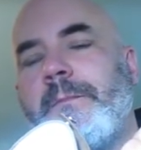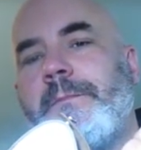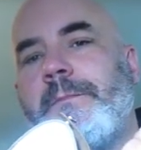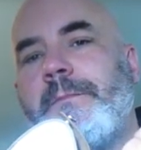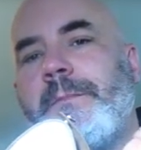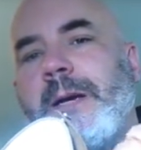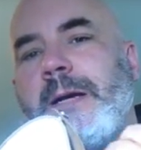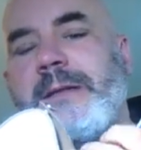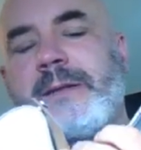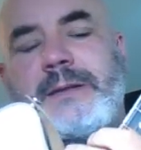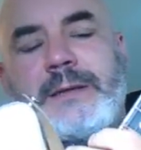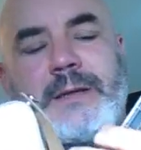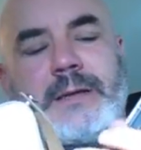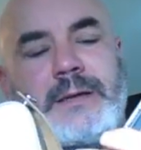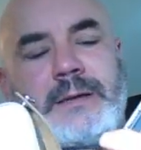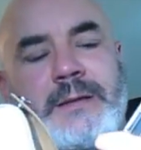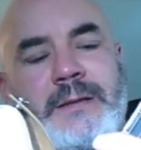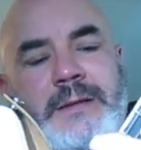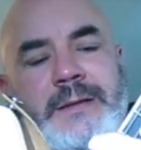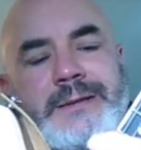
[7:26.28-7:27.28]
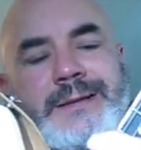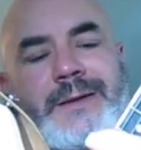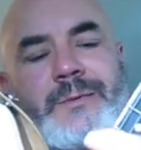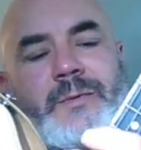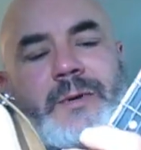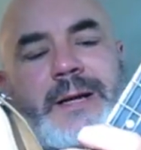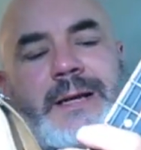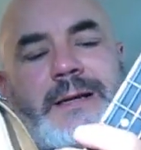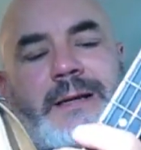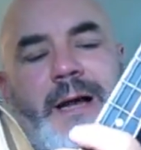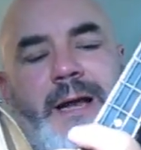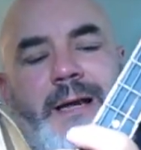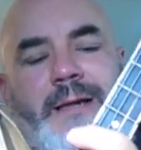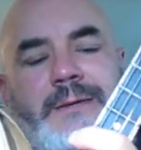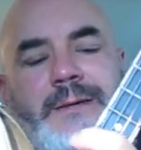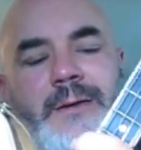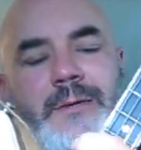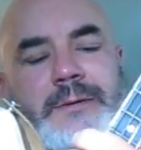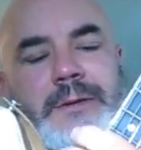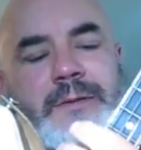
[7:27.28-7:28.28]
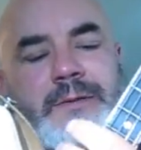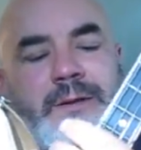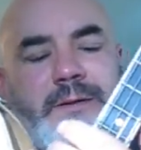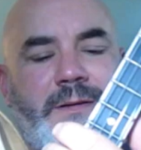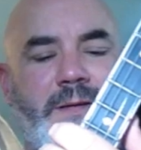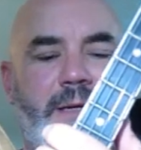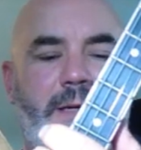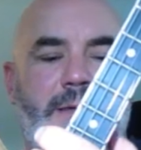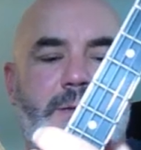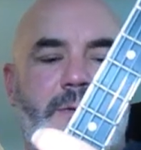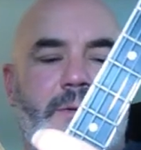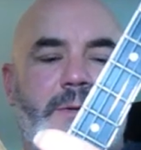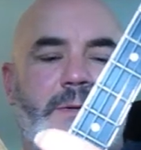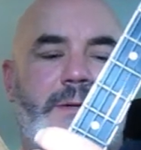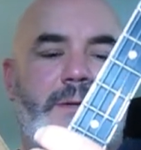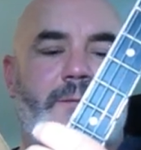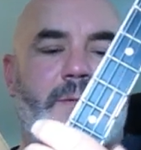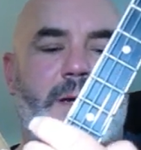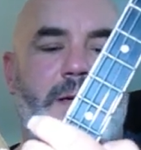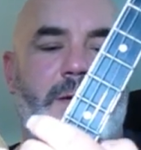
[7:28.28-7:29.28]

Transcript: But then when I got it, the only thing that I noticed right